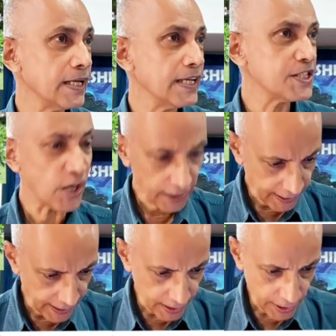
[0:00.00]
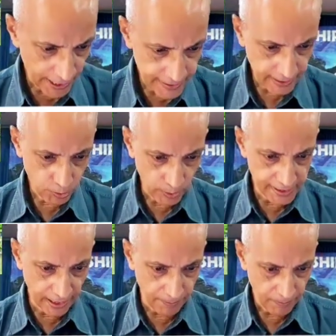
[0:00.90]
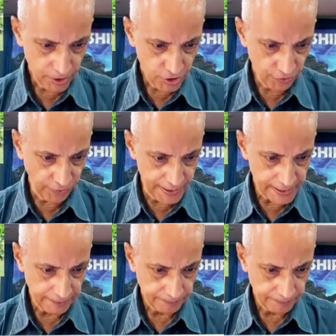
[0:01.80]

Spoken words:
He's not a king who has come to fight.